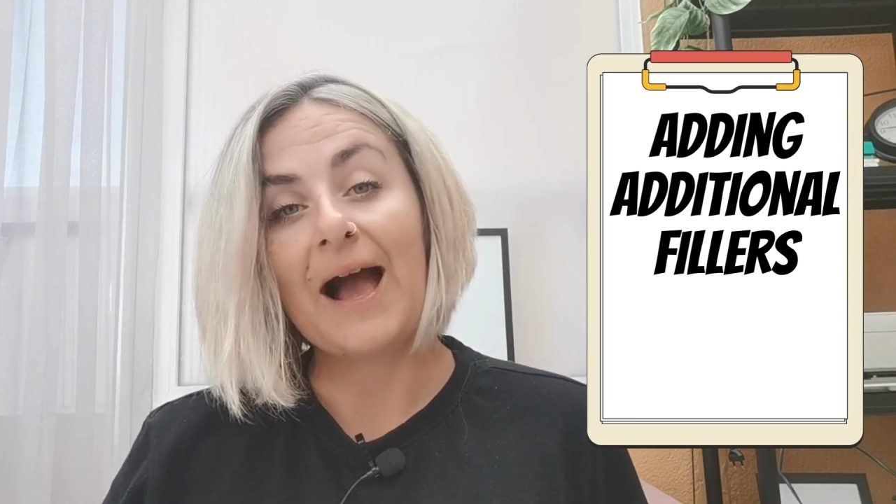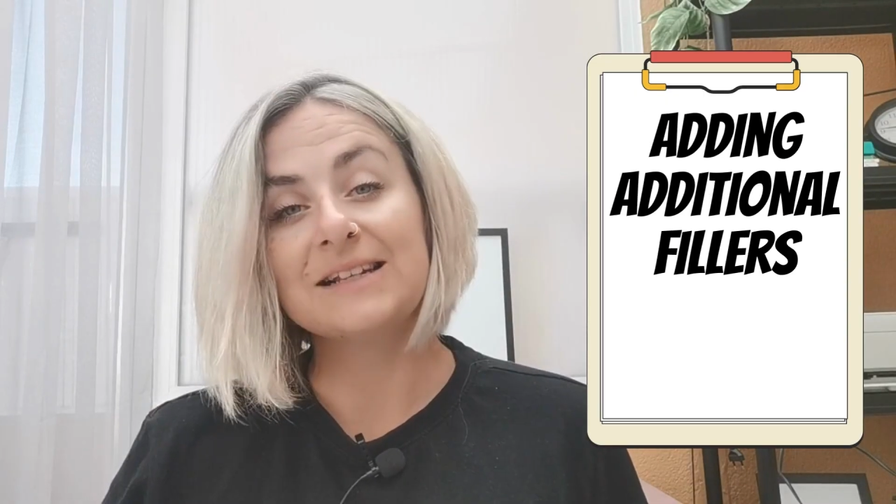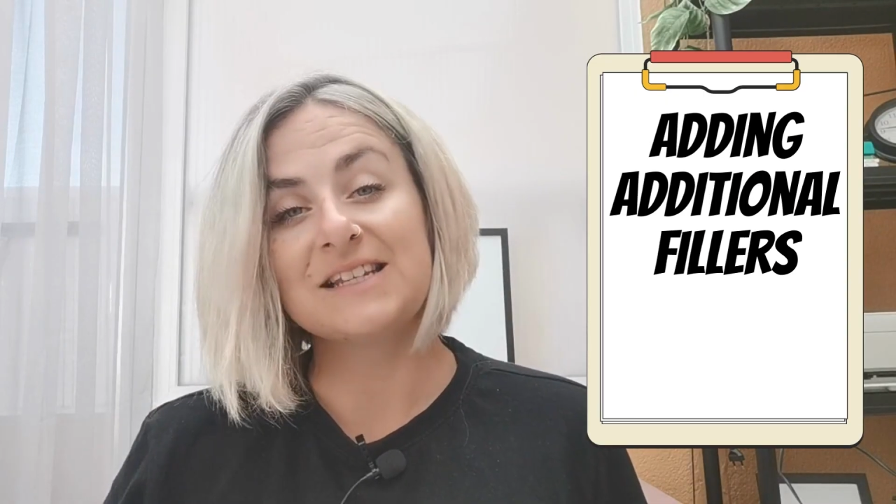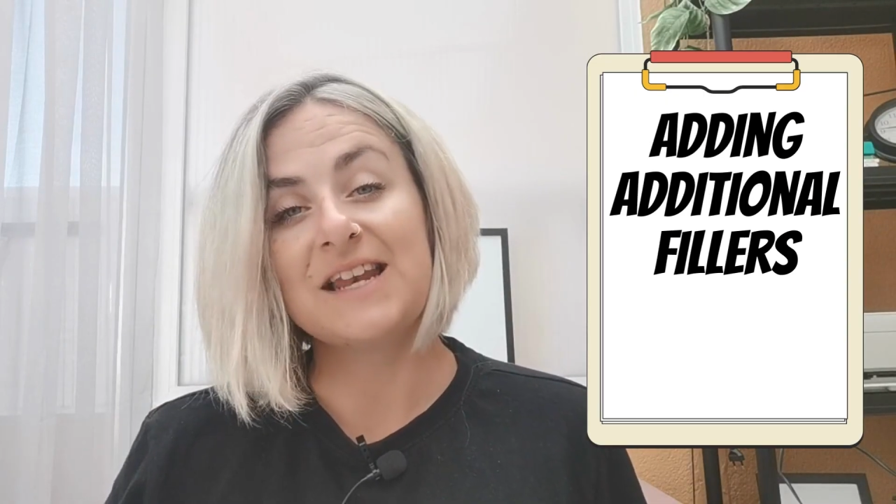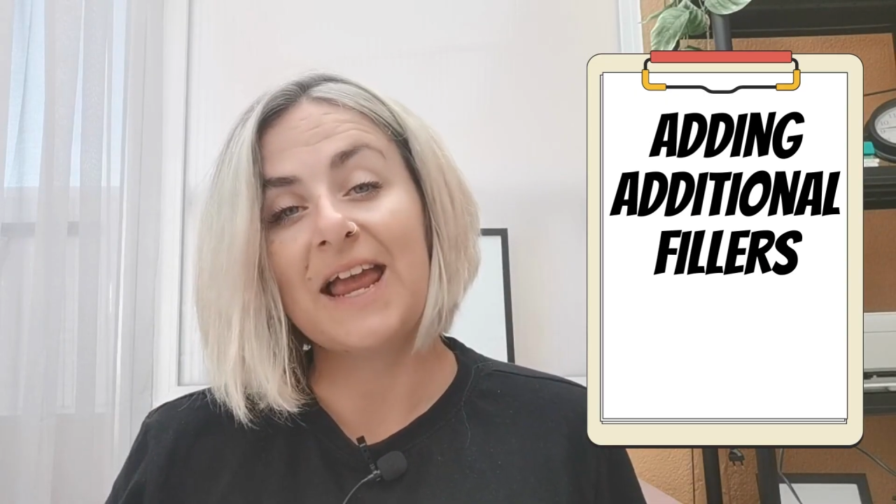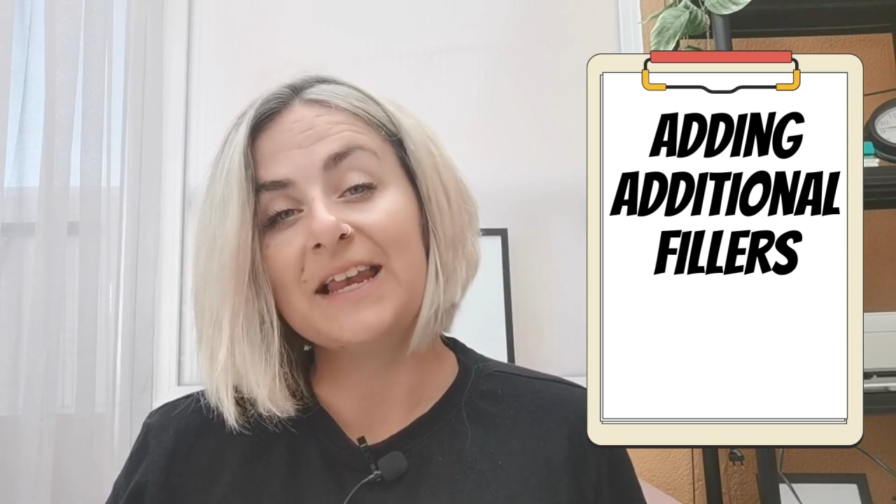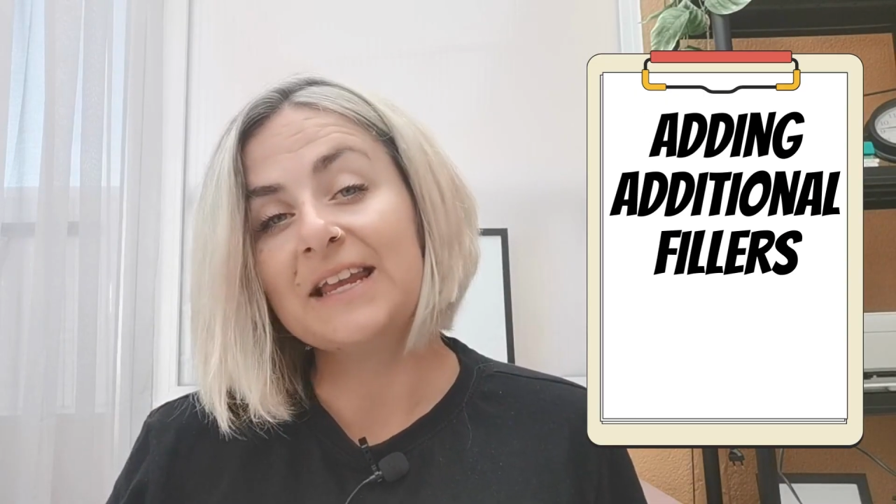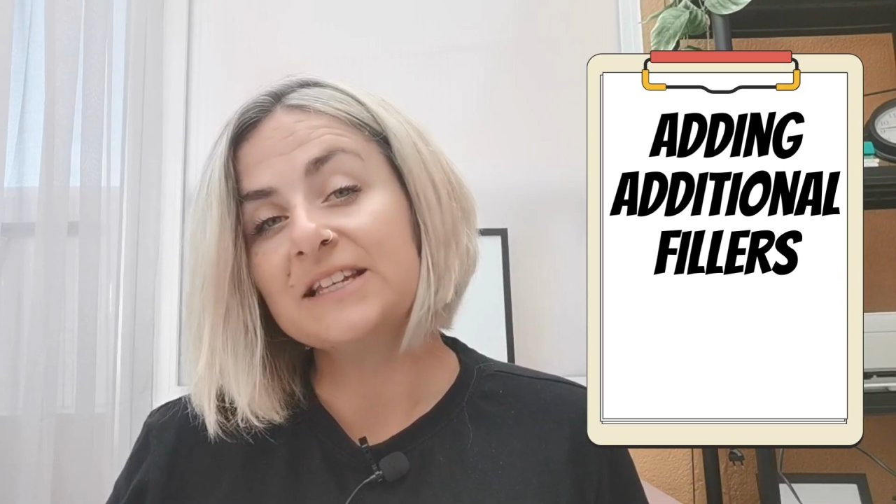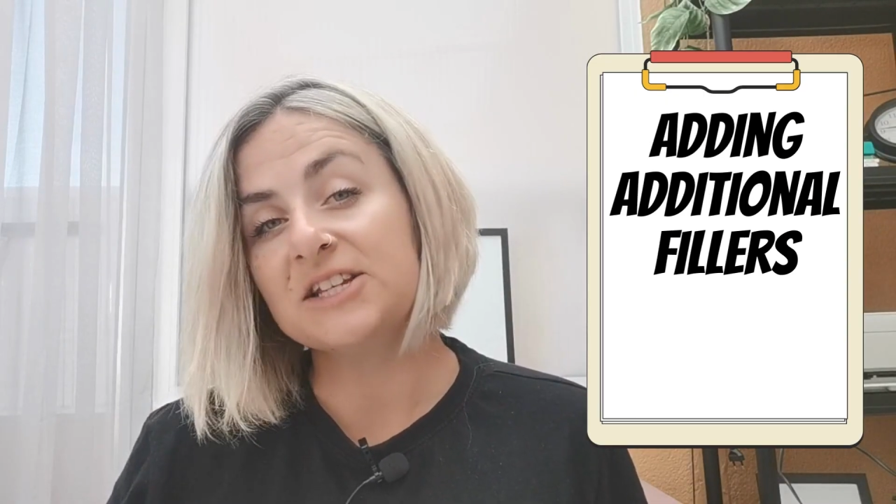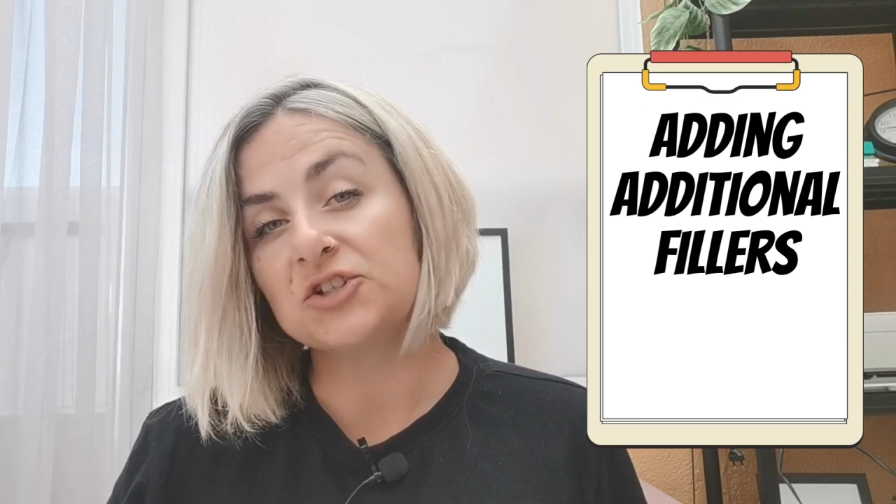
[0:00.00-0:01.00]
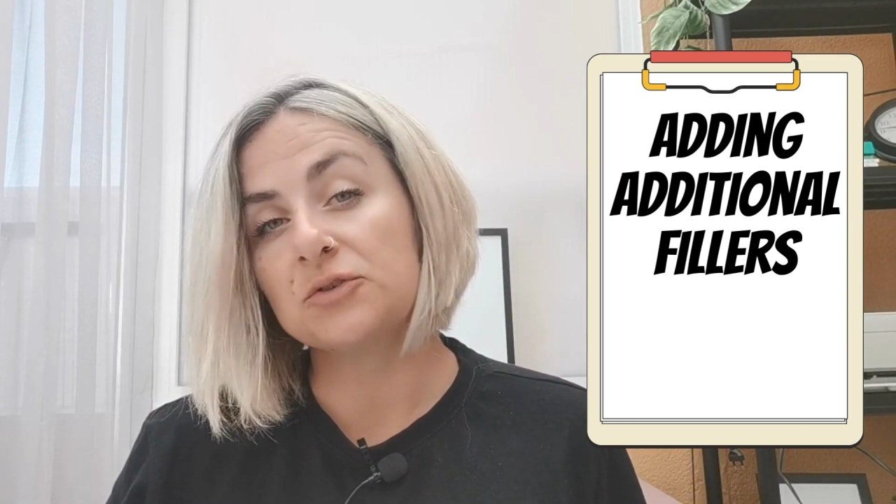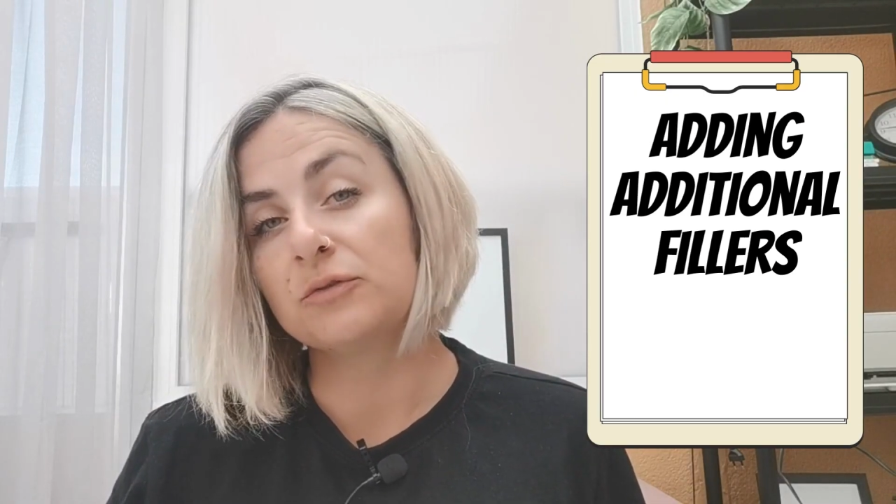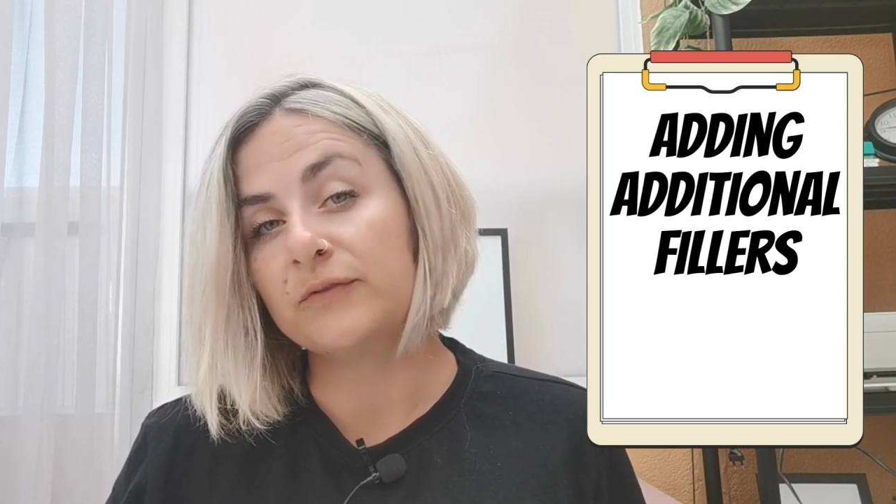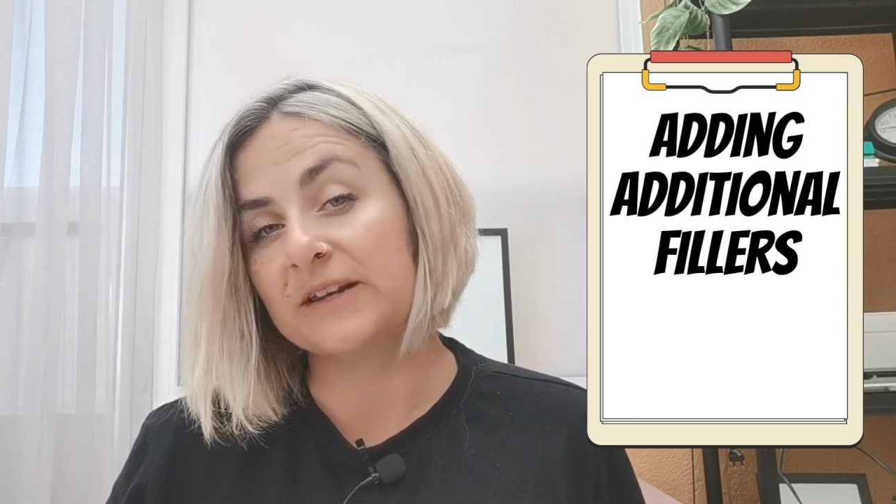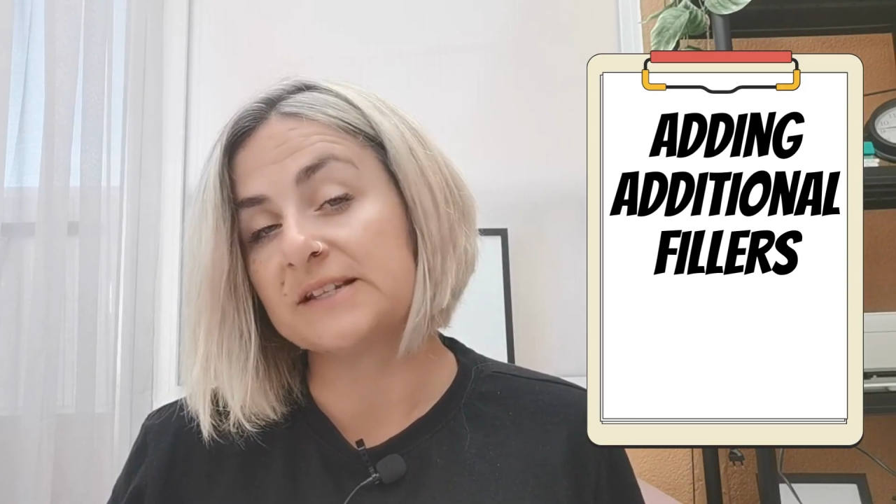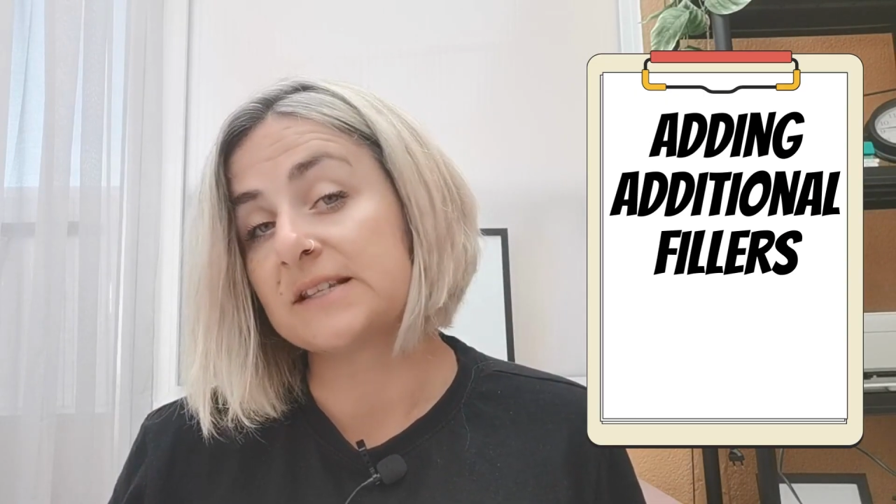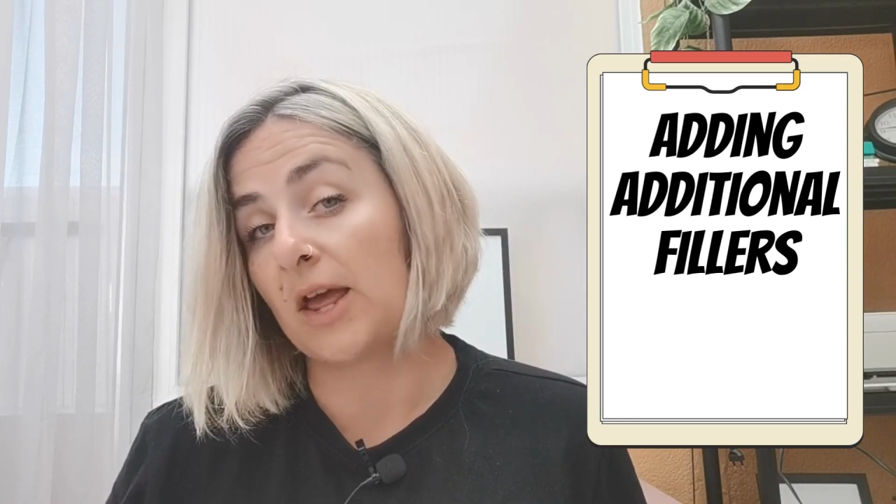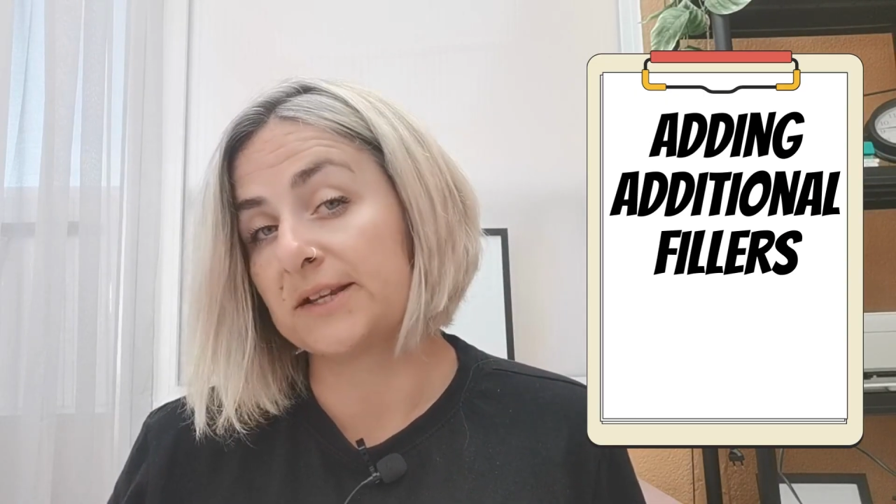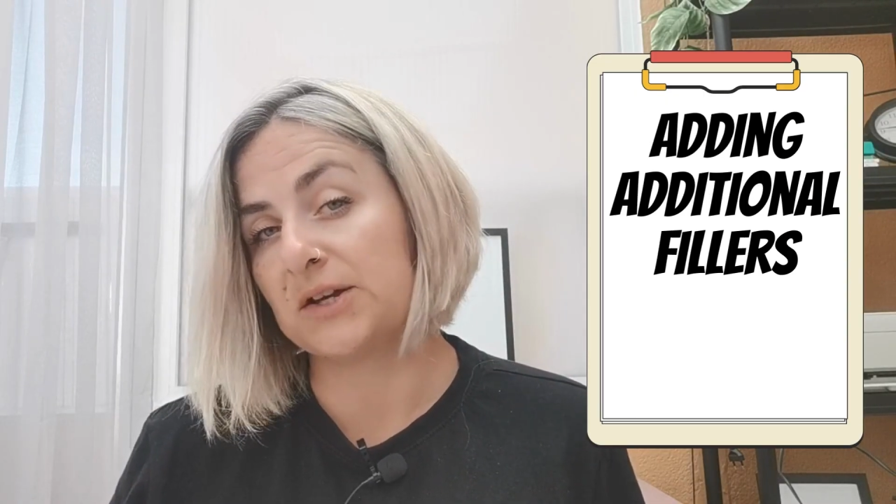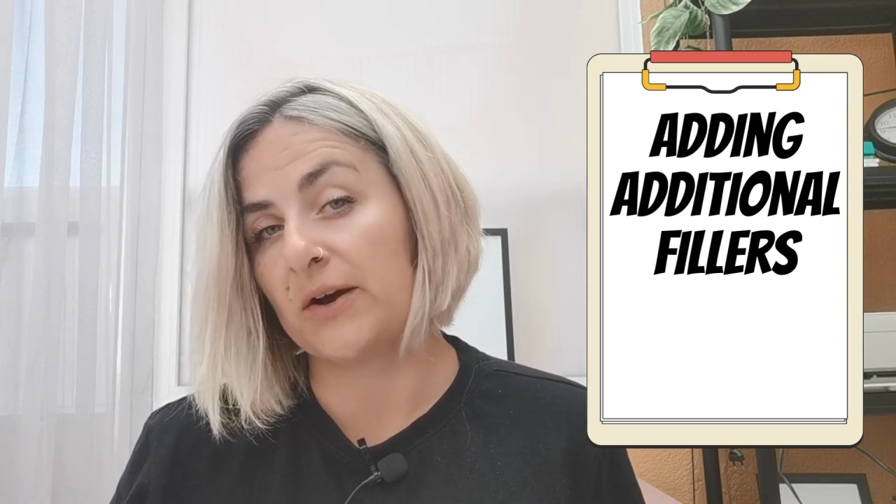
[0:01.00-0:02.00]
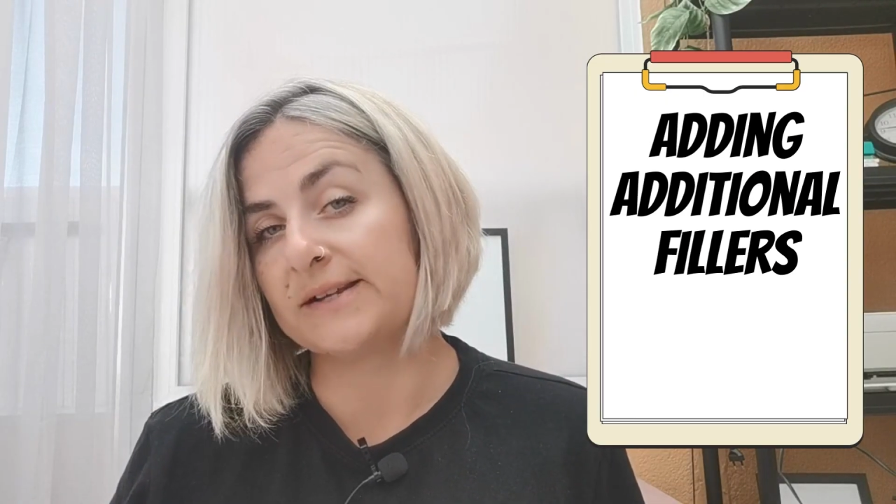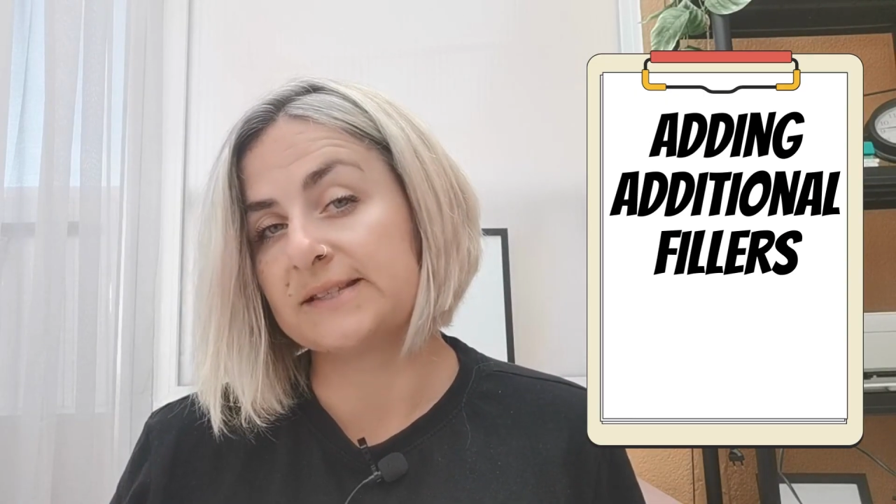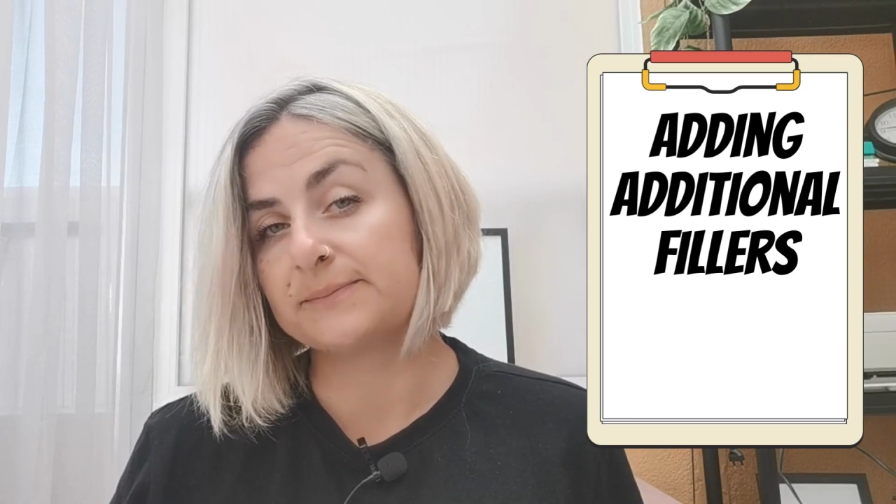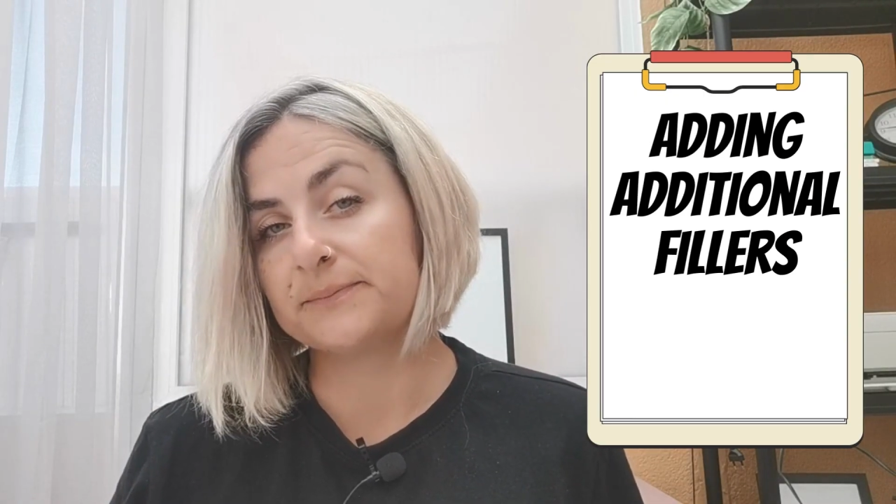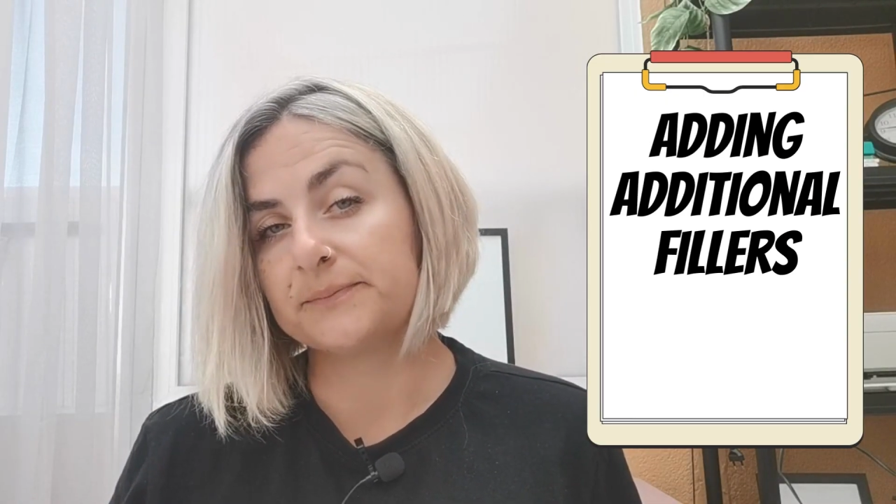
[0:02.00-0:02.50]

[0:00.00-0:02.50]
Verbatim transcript: adding any additional fillers like dyes,